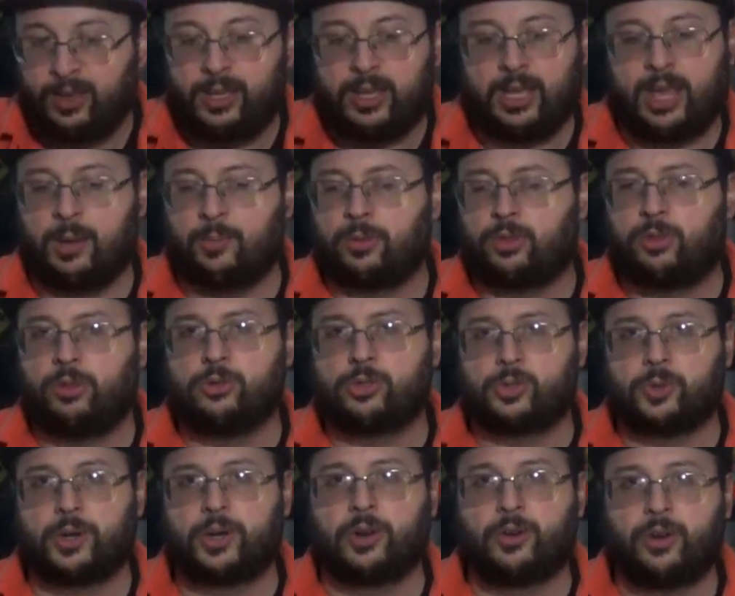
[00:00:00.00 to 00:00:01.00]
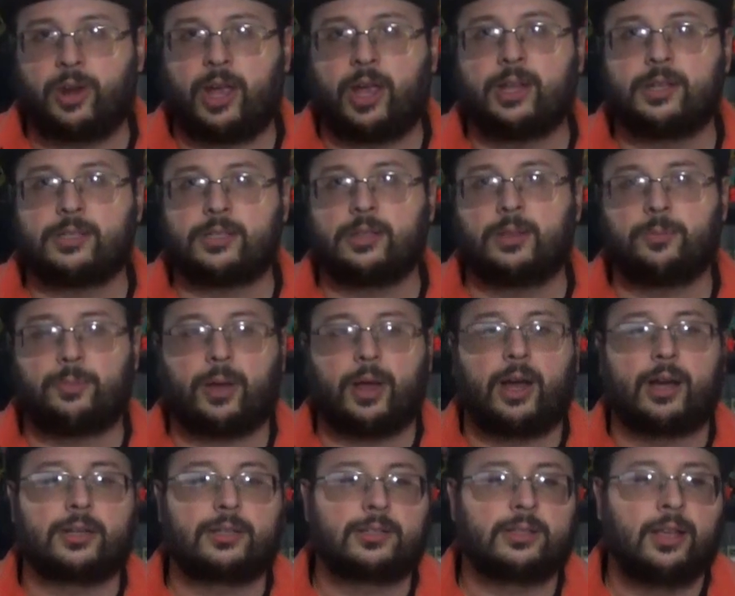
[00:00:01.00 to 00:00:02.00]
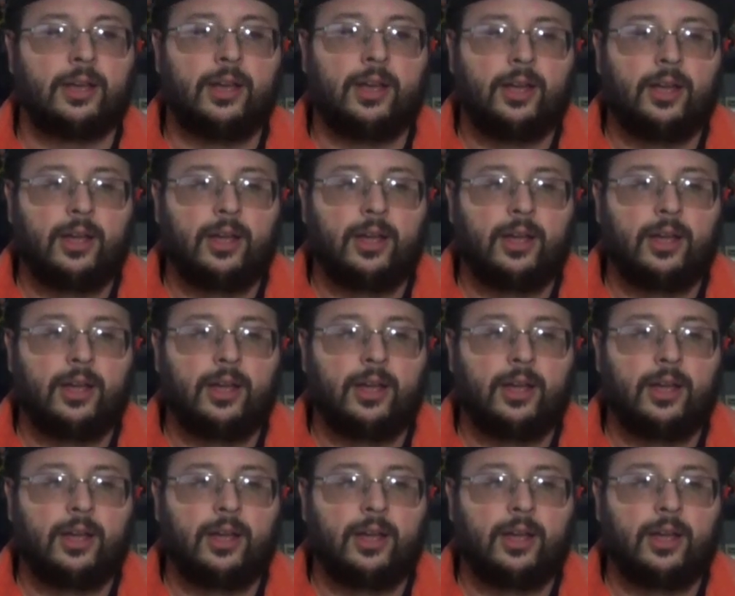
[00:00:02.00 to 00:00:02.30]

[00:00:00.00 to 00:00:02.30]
He came with 2 trigger hands in the box.